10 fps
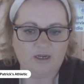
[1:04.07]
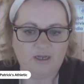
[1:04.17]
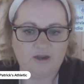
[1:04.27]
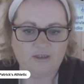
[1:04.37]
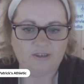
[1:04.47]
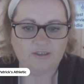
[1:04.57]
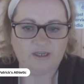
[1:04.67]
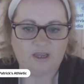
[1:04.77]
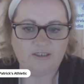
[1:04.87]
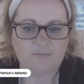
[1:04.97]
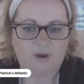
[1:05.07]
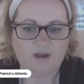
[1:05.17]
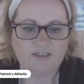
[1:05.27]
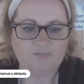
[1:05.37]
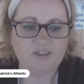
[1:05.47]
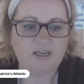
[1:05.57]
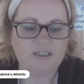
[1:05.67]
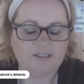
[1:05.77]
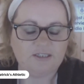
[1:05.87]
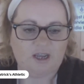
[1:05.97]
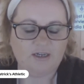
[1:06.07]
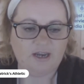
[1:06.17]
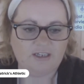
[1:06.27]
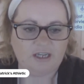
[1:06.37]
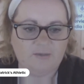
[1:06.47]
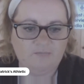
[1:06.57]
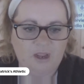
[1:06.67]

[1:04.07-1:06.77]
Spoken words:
He caught inside the box but hit the side netting.